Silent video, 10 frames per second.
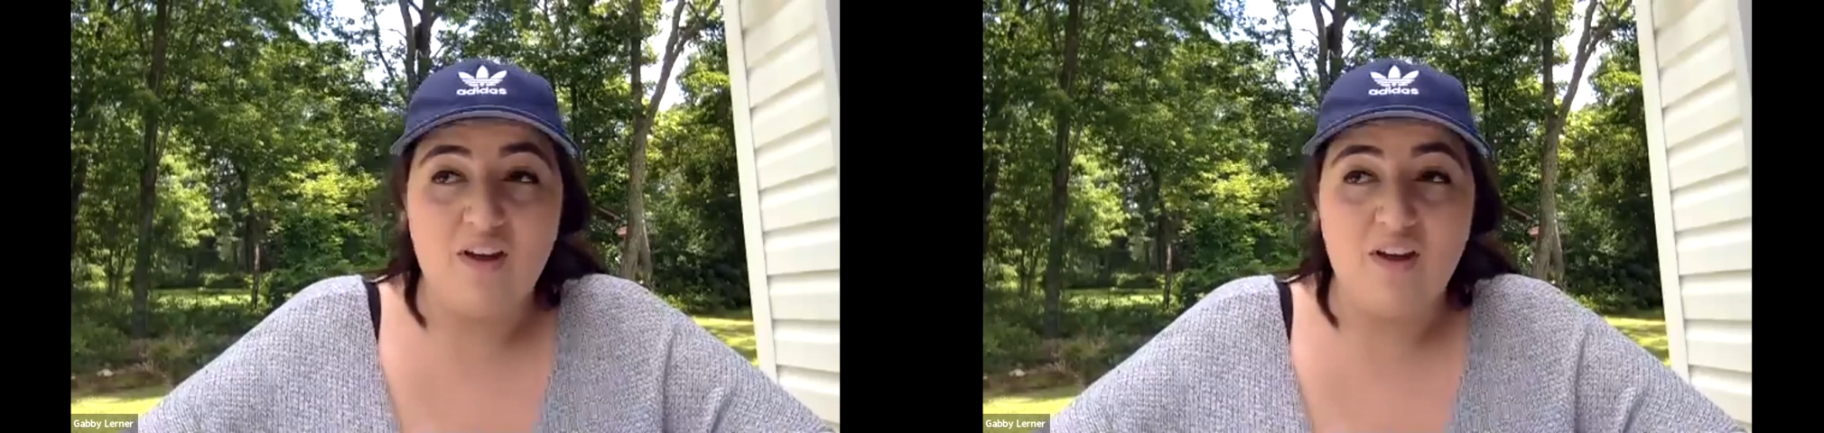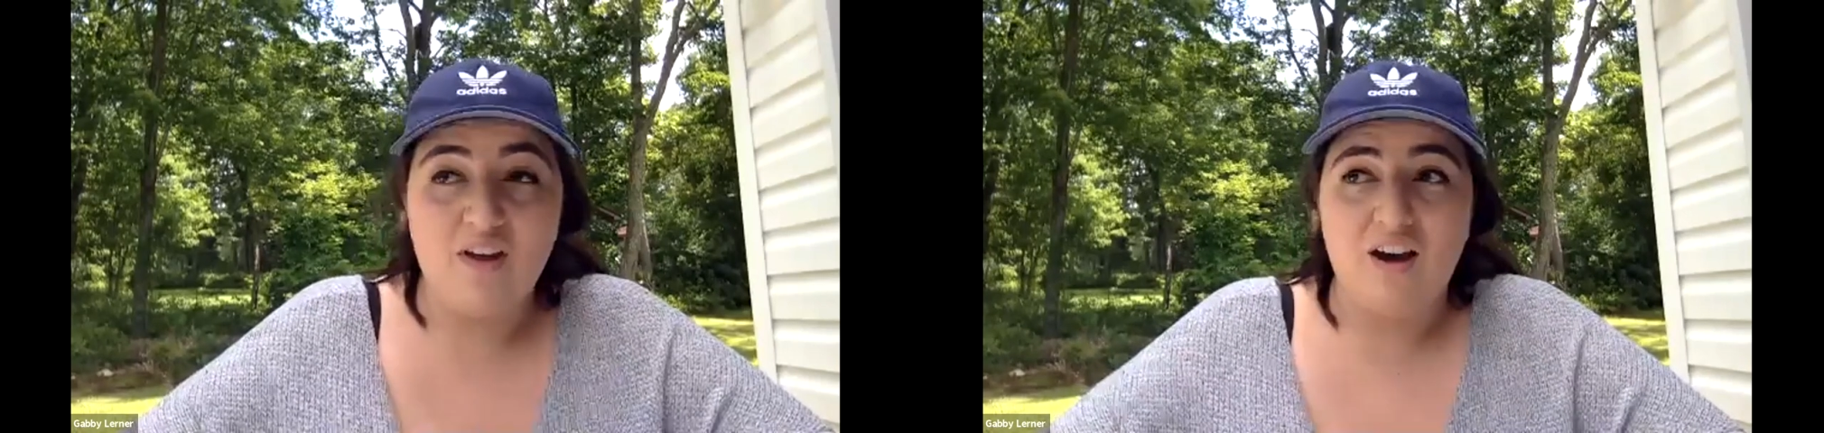
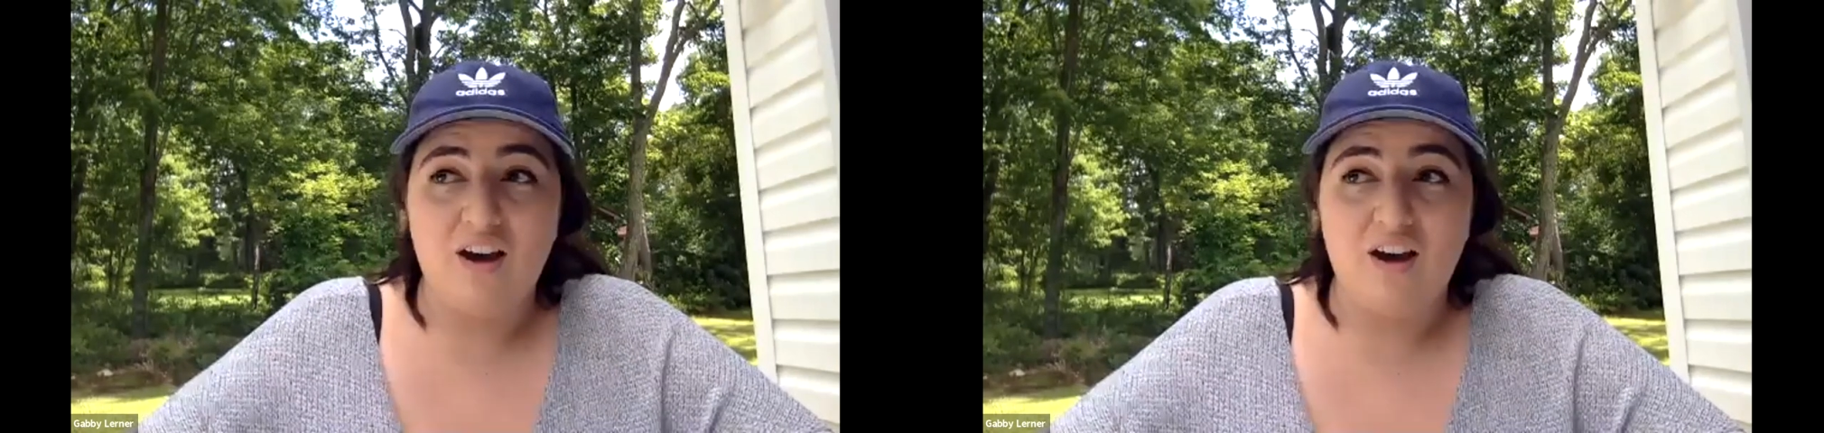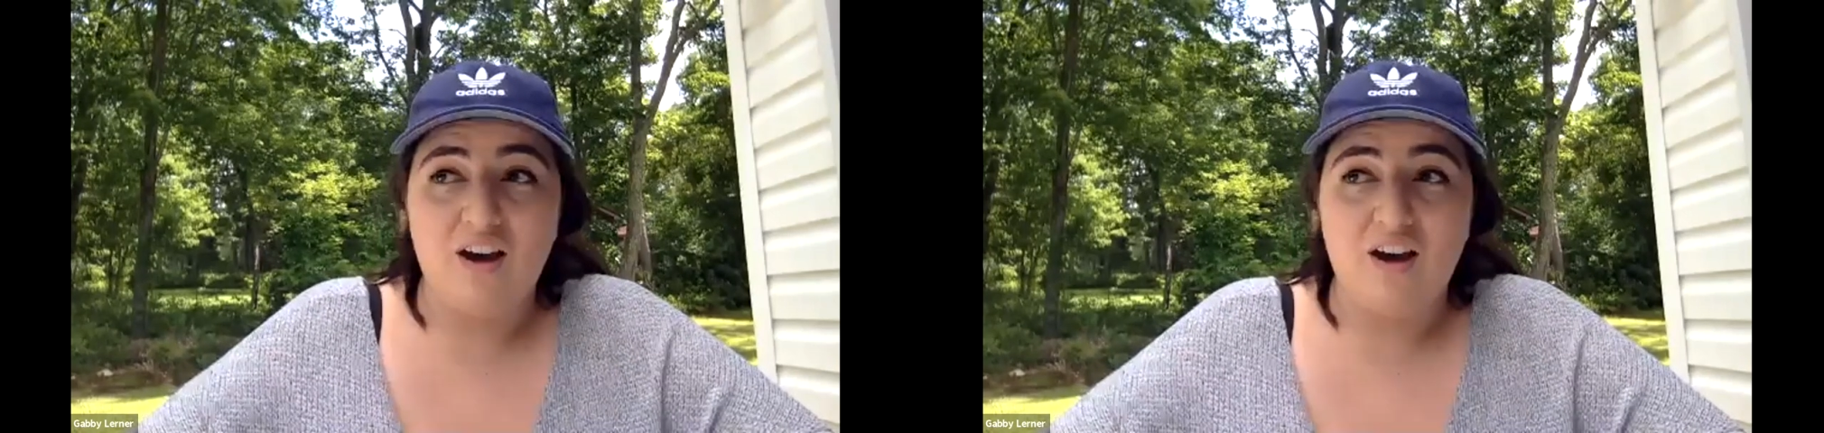
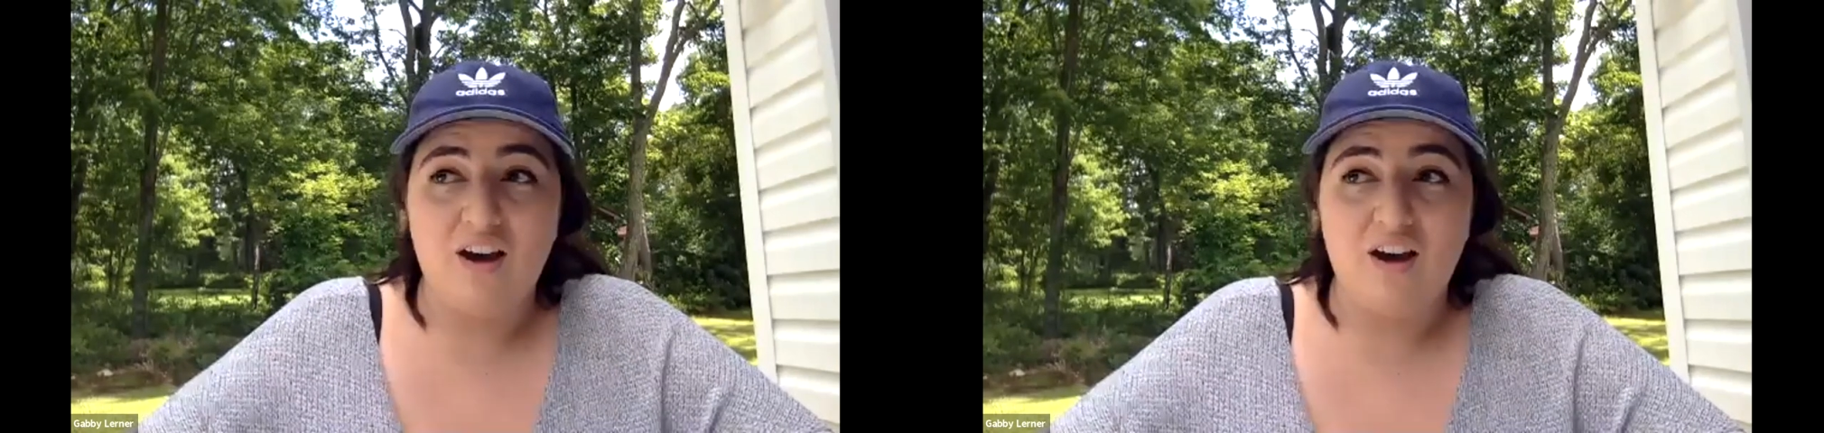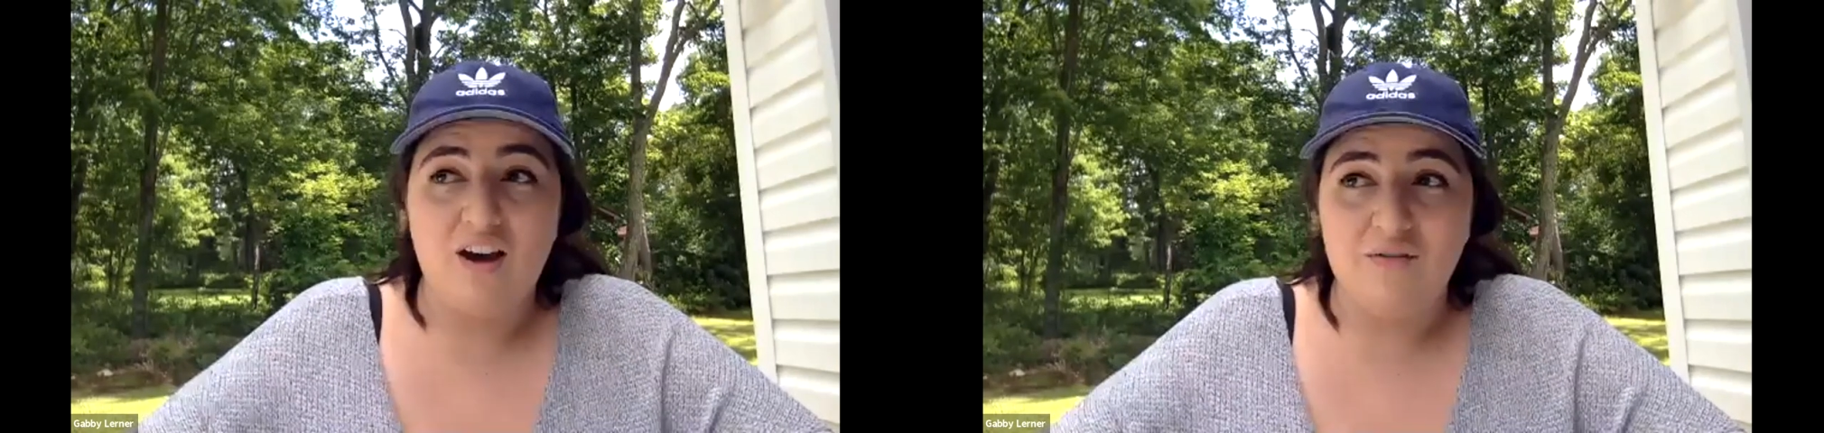
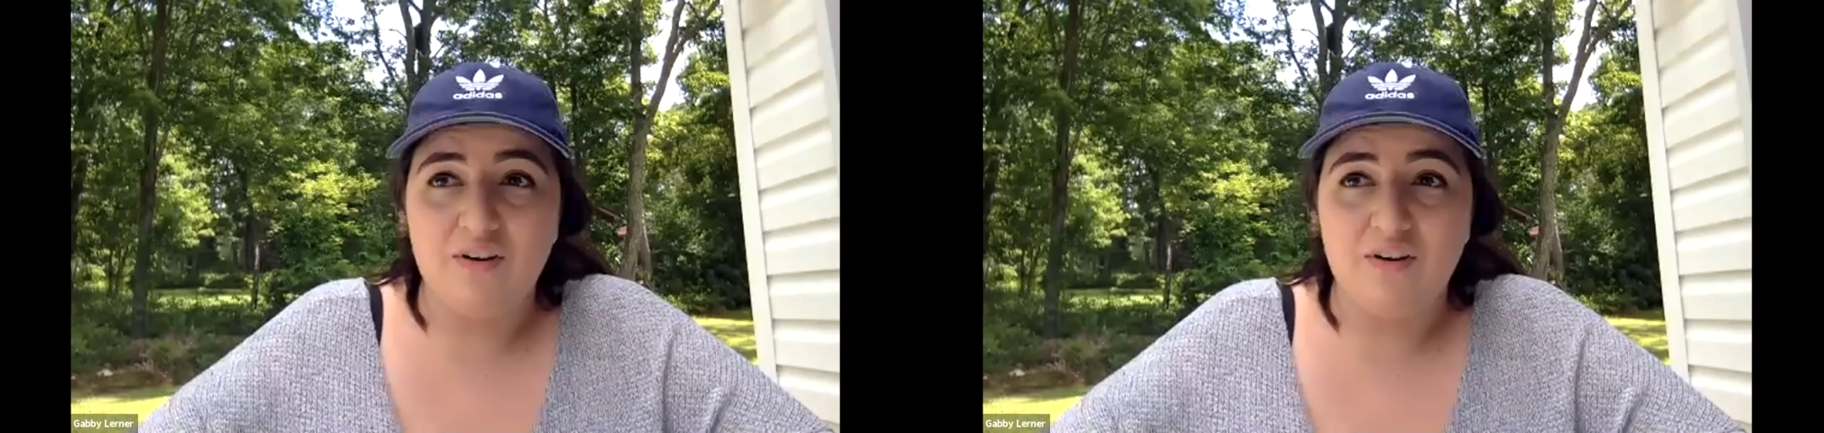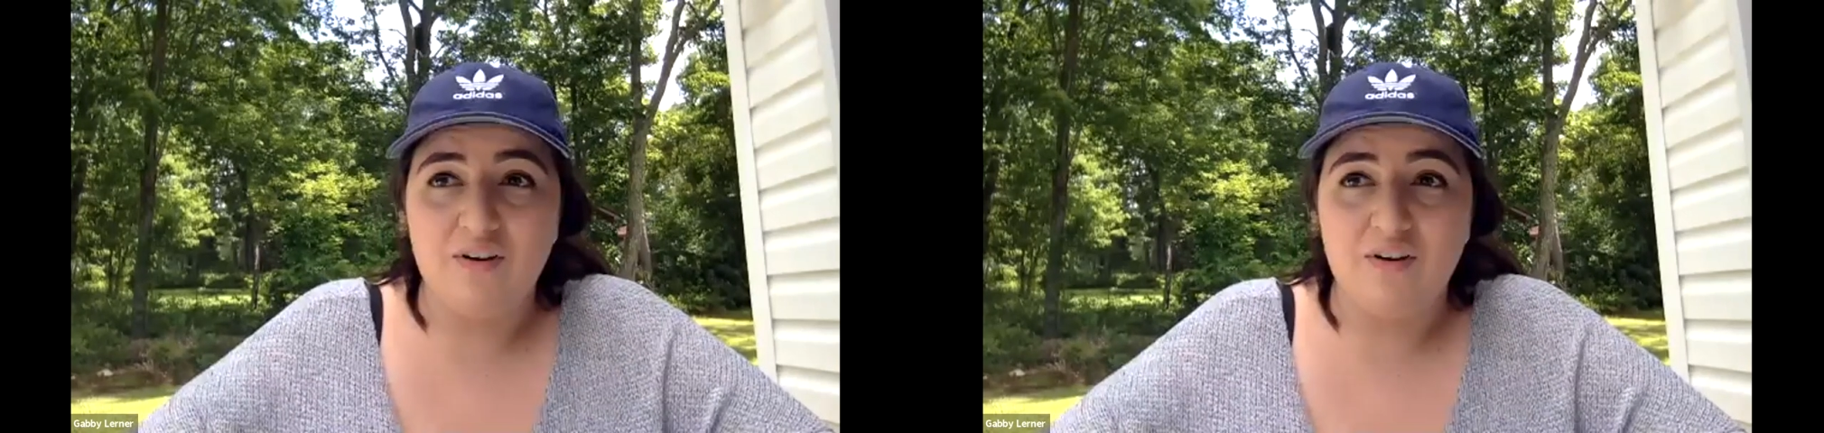of